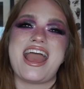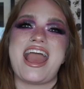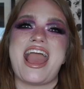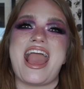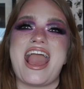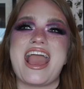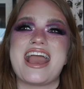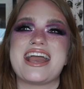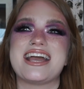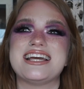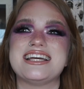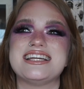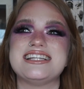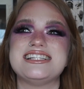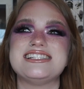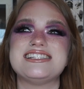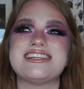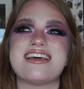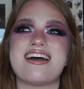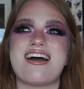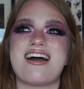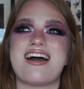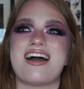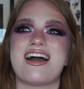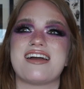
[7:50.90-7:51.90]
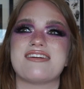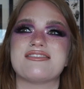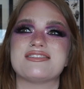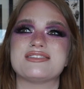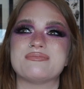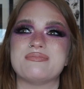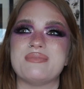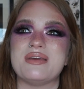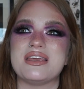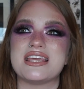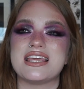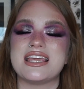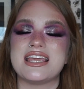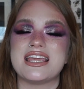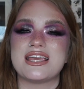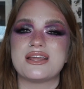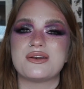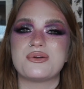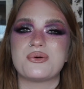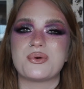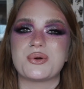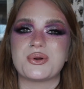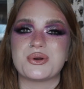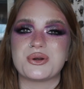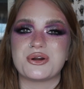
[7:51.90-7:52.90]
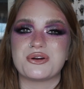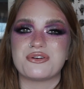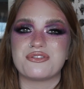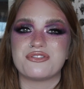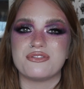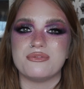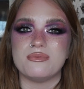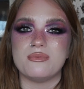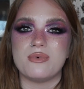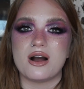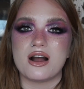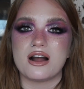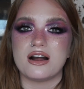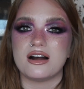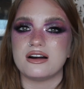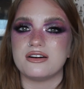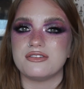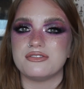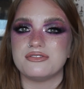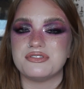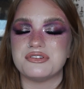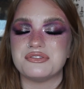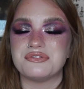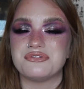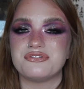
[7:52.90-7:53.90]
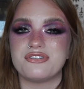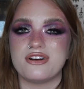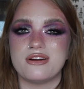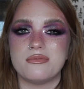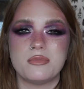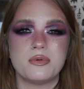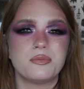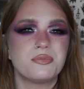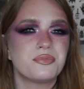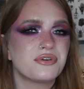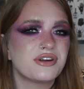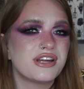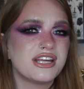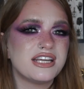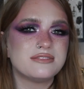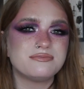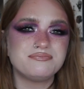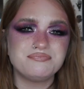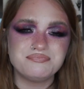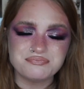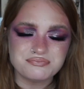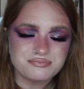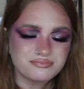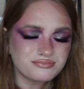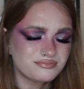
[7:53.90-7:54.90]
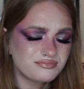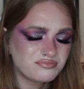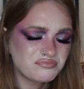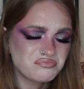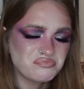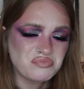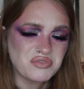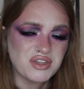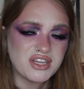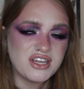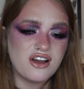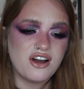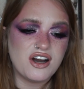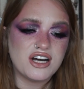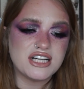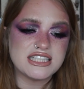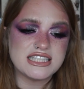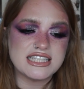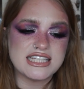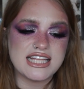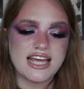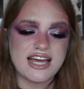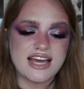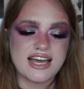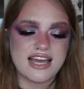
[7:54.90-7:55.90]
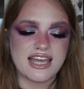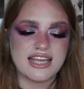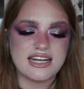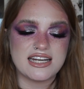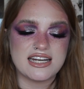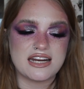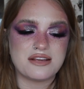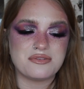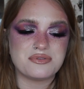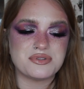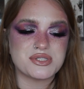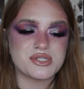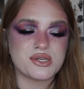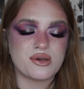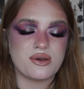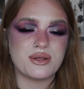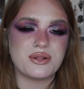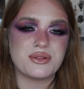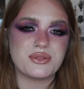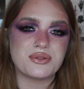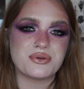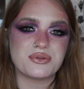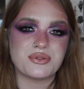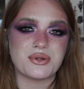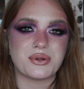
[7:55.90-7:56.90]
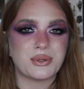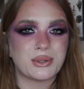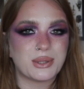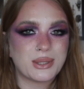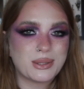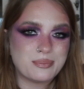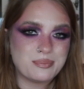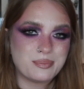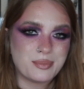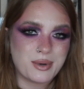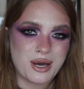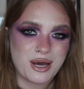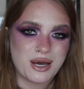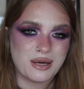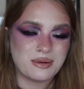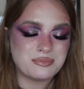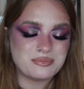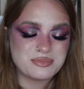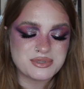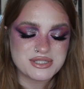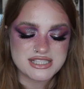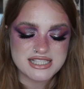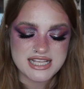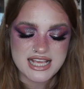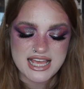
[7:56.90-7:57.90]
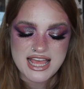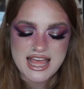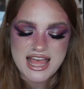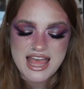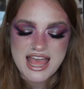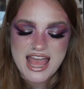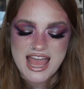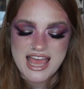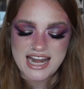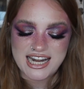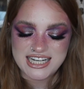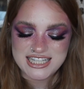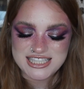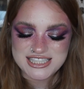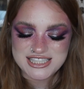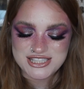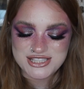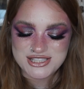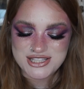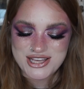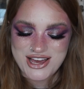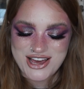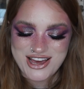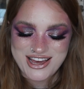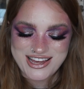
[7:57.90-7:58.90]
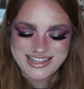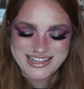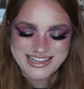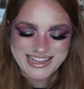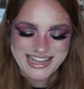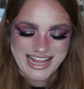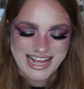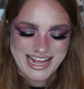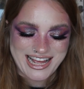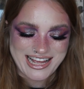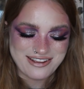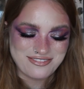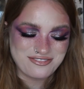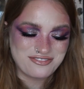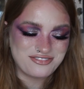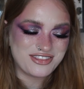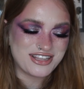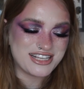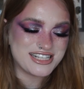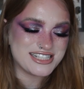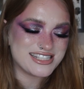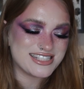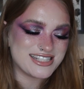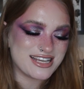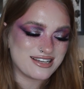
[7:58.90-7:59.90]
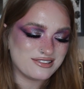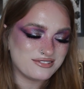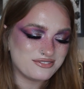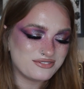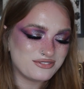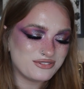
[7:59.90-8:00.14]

and I was making an order from off of Pharmaprix online and I was going through their lip balms and I saw that they sell